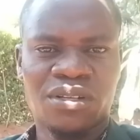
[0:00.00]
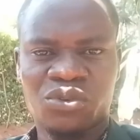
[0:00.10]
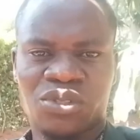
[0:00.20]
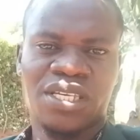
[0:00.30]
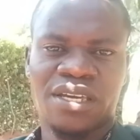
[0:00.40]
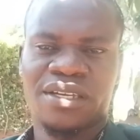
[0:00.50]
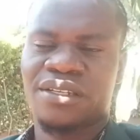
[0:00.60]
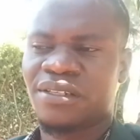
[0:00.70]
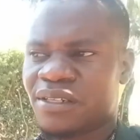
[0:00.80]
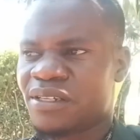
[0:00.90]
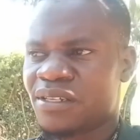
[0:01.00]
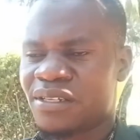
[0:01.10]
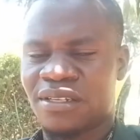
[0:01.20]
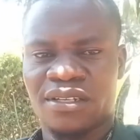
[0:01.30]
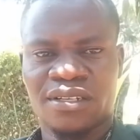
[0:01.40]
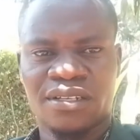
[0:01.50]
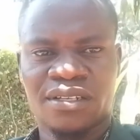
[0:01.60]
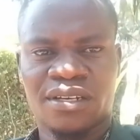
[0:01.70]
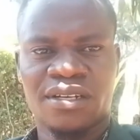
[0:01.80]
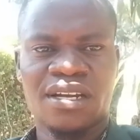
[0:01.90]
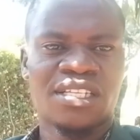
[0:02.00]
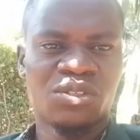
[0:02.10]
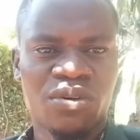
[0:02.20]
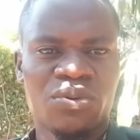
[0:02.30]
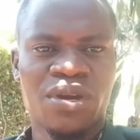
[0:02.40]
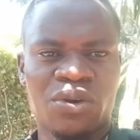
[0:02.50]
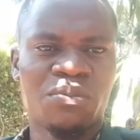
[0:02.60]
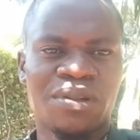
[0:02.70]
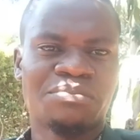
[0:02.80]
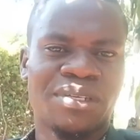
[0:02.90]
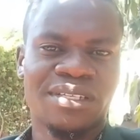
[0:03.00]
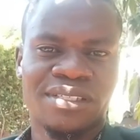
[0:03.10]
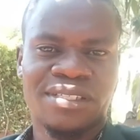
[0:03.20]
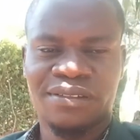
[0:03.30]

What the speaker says: to say. That is why we are human beings.